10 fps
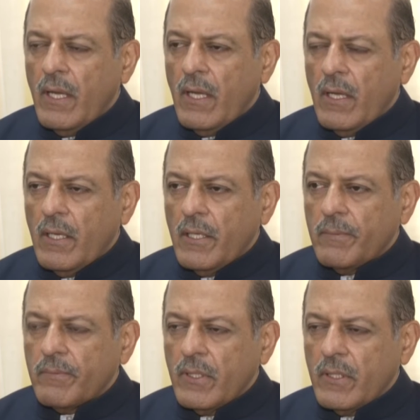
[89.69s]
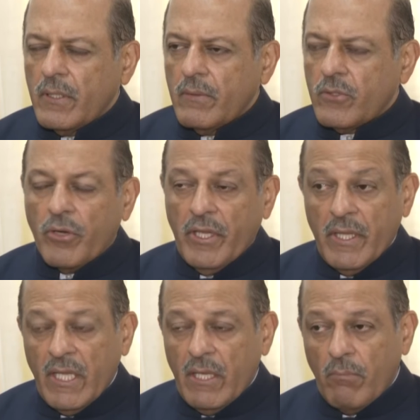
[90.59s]

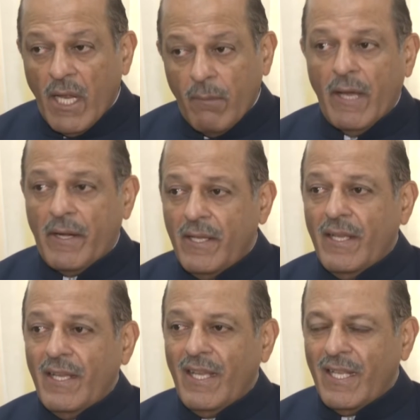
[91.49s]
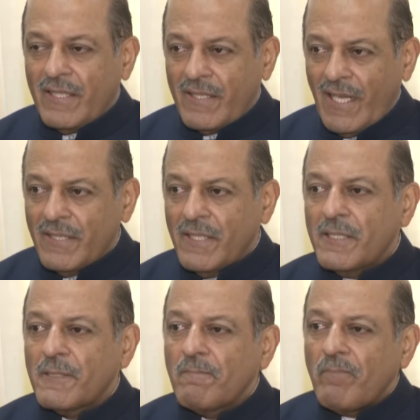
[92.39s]
in the Malabar
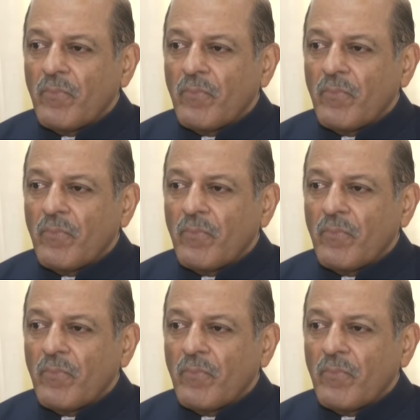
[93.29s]
exercises.